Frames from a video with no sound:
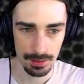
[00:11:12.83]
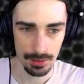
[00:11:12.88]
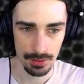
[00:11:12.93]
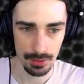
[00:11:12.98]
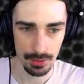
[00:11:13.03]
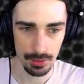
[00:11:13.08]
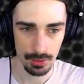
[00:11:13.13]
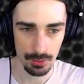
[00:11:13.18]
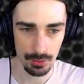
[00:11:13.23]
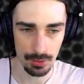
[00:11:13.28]

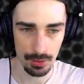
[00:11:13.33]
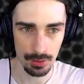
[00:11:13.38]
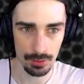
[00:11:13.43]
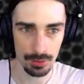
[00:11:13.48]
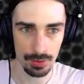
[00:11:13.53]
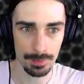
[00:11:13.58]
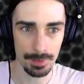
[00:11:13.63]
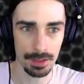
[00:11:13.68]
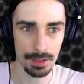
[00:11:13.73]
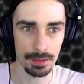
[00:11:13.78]
to, oh,
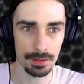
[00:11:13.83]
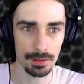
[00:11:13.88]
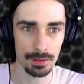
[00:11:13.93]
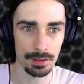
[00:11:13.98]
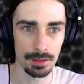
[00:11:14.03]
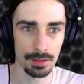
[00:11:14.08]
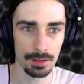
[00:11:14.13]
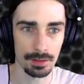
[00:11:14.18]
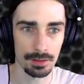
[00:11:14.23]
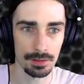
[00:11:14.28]
let me
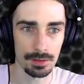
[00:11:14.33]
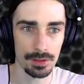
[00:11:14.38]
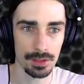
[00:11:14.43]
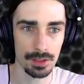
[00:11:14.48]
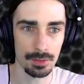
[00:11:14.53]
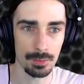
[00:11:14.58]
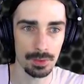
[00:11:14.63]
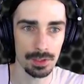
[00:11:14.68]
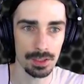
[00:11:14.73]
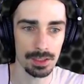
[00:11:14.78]

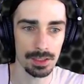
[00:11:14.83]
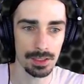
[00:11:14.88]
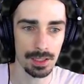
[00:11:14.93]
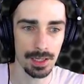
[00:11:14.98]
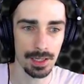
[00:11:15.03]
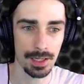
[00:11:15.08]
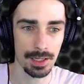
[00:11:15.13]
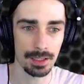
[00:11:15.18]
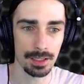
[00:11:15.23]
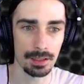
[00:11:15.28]
see which
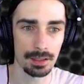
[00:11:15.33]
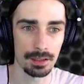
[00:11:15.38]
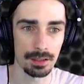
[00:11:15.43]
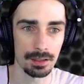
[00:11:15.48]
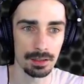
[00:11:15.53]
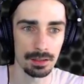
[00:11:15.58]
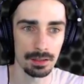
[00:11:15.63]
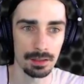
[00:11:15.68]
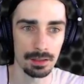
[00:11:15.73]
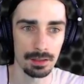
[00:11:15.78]
side
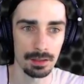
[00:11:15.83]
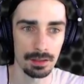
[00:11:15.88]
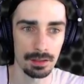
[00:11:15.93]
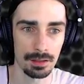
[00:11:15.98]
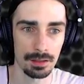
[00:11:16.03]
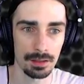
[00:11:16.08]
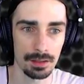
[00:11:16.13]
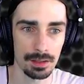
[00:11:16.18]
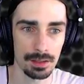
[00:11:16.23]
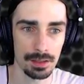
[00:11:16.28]

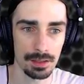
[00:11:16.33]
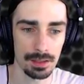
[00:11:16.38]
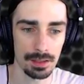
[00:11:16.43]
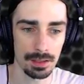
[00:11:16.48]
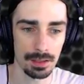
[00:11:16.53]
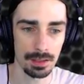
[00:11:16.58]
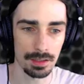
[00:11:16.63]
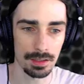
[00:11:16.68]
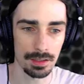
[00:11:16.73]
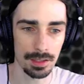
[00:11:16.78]
is
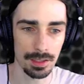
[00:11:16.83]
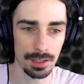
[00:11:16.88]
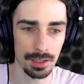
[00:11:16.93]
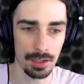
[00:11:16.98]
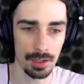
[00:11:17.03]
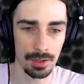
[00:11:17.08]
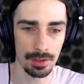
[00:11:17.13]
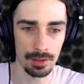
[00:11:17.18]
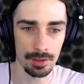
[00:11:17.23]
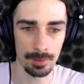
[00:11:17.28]
the thing
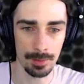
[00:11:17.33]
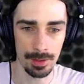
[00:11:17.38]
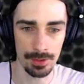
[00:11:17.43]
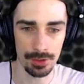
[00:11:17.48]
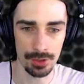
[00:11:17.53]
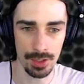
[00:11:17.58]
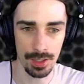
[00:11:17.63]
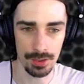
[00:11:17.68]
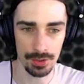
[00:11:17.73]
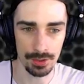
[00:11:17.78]
on. Oh, I
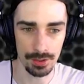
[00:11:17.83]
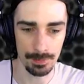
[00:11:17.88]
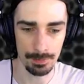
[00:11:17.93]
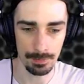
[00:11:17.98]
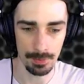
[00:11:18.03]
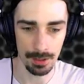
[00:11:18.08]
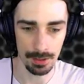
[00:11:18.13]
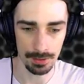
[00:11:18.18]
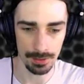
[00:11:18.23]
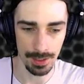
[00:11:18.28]
should actually
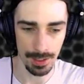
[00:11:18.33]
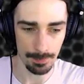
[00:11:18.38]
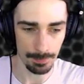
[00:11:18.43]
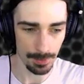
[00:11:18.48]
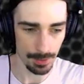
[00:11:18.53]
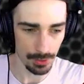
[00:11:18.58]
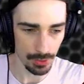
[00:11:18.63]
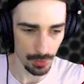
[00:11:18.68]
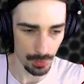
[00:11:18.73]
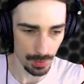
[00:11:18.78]
mark that
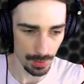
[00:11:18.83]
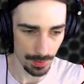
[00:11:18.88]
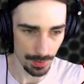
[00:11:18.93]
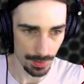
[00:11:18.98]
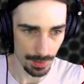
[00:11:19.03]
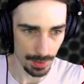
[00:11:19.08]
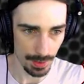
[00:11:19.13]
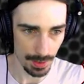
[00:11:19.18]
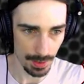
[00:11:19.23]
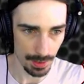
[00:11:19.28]
by doing
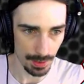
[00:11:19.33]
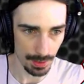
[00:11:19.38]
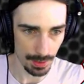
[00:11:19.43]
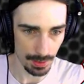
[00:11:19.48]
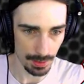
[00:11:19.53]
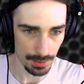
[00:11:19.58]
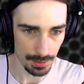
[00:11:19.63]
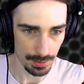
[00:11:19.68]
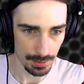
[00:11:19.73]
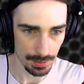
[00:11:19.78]

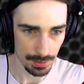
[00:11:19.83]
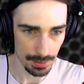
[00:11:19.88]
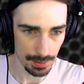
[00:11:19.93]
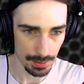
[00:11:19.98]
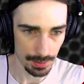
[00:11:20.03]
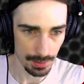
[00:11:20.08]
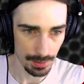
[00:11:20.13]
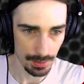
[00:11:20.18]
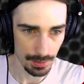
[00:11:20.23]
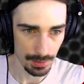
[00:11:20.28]

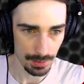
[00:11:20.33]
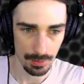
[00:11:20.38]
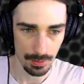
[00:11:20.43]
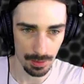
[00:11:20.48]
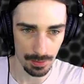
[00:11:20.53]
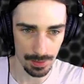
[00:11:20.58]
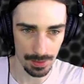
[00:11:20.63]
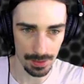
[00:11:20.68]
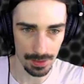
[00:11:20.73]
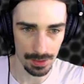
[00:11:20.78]
this. All
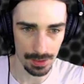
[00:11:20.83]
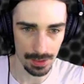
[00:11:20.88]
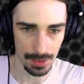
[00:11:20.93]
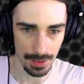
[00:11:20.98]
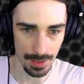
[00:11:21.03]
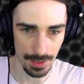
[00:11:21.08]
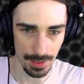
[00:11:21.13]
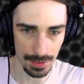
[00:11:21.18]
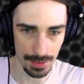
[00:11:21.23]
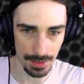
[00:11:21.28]
right, this is just
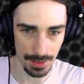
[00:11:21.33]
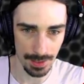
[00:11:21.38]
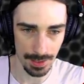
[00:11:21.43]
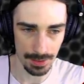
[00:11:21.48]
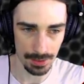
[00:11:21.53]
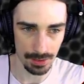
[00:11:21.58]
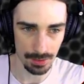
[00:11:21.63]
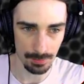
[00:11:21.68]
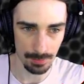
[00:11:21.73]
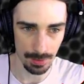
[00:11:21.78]
gonna
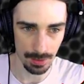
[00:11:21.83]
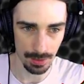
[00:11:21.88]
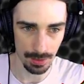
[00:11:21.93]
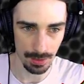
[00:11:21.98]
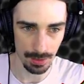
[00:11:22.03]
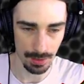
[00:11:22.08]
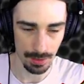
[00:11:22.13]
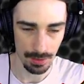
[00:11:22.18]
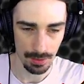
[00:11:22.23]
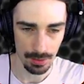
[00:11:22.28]
indicate to
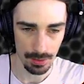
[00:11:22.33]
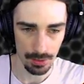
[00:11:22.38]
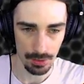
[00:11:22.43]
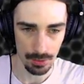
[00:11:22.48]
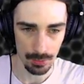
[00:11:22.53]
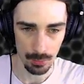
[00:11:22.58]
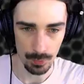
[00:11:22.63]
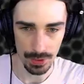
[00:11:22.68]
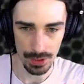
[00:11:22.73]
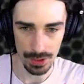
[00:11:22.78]
me
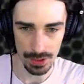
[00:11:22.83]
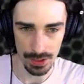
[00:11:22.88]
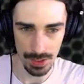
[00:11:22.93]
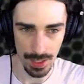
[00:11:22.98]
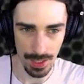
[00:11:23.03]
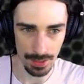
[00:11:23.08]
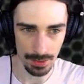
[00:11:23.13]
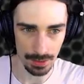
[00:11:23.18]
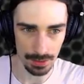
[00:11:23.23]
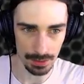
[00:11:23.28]
which
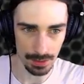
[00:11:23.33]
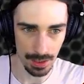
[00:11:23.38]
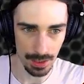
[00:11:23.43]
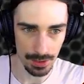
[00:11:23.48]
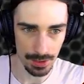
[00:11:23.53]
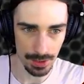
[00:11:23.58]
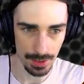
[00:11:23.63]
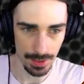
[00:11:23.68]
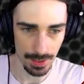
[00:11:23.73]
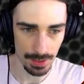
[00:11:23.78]
side the
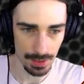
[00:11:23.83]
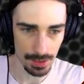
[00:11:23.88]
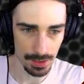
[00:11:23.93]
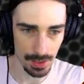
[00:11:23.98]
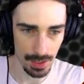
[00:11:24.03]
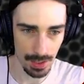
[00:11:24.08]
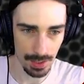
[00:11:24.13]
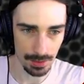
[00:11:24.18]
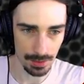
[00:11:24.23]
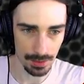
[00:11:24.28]
logic gate is
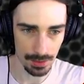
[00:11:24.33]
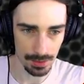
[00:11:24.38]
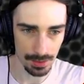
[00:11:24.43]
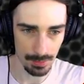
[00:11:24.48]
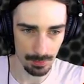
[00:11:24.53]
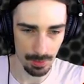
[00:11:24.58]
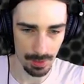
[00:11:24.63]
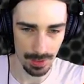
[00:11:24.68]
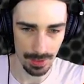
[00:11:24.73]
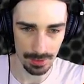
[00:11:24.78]
on, because
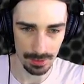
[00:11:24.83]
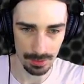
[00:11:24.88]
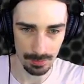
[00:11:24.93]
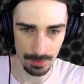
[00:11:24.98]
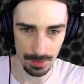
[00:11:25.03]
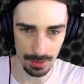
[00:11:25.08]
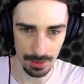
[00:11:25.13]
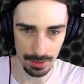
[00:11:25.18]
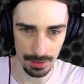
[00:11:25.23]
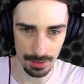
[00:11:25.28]
I want it to
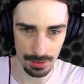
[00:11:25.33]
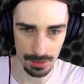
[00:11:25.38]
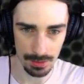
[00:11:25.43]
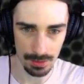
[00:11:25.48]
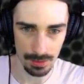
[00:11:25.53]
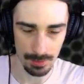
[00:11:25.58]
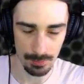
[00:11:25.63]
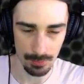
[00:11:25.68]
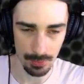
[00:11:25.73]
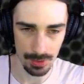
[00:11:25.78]
be
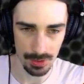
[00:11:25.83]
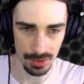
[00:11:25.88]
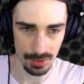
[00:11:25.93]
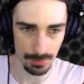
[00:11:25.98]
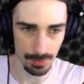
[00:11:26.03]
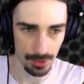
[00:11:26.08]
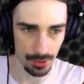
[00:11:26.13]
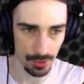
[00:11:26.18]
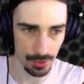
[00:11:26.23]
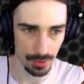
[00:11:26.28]
somewhat
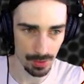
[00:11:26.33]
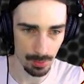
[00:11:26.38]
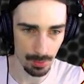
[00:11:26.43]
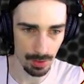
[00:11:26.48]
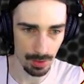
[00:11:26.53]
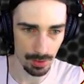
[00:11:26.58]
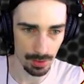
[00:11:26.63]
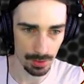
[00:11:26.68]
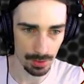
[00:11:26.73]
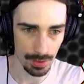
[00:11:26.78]
symmetrical. I
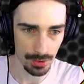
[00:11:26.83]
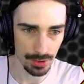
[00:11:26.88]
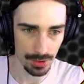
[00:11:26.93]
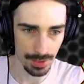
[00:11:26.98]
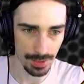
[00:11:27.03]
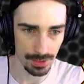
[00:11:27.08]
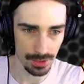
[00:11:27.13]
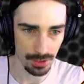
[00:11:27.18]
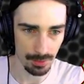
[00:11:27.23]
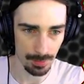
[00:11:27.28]
want all the logic
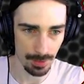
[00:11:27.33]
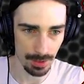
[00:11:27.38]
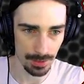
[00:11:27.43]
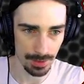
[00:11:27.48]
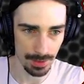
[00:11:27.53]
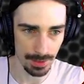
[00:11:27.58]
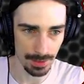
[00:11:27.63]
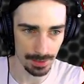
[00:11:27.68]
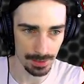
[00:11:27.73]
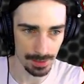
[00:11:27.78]
gates to be on
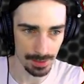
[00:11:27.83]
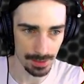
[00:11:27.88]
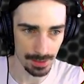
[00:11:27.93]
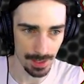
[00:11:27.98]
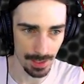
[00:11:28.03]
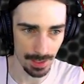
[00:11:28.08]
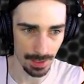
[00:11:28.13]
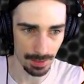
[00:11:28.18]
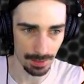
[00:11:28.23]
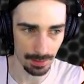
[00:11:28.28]
the
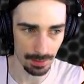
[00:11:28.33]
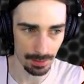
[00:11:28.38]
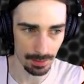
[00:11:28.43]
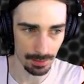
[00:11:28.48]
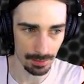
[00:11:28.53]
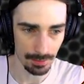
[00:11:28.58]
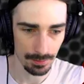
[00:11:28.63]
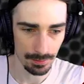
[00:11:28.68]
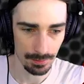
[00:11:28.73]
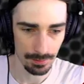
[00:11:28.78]
inside.
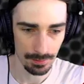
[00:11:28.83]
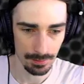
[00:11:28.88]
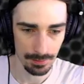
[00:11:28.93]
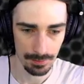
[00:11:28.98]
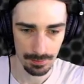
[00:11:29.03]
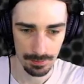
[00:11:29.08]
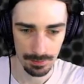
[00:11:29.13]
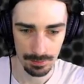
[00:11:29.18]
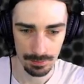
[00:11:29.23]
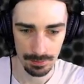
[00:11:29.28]

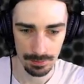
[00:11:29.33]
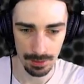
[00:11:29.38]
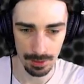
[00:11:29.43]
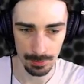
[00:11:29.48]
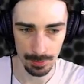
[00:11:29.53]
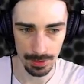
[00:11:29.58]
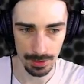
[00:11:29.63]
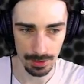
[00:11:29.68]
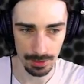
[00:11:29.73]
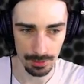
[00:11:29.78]

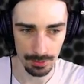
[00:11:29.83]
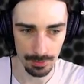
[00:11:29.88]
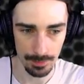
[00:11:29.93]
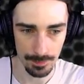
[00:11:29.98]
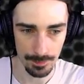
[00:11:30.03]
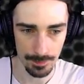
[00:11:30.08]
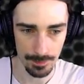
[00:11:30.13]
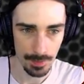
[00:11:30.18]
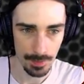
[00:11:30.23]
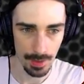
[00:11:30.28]
There we go.
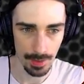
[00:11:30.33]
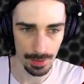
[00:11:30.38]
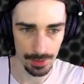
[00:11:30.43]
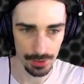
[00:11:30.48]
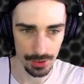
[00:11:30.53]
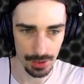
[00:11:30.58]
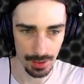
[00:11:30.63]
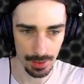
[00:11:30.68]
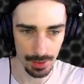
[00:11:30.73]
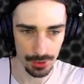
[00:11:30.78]
All right,
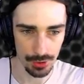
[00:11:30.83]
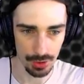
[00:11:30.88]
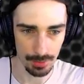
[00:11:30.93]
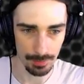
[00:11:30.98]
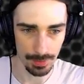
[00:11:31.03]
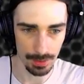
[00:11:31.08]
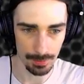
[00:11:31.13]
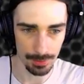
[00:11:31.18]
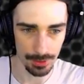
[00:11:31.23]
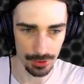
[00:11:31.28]
so now I
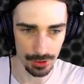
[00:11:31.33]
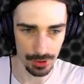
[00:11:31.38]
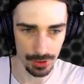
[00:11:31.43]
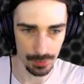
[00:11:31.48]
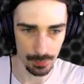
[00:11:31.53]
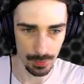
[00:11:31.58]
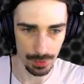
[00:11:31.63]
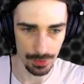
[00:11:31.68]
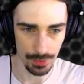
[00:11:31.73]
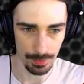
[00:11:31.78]
should be able to
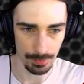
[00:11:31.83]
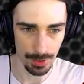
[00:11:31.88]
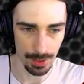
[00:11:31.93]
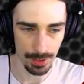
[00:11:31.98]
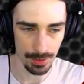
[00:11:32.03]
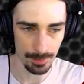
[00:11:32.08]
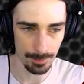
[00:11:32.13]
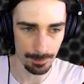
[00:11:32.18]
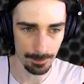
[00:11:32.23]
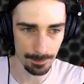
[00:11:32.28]
just weld the
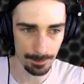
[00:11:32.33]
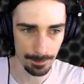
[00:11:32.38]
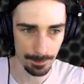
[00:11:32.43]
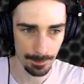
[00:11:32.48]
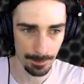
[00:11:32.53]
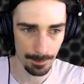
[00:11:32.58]
bottom.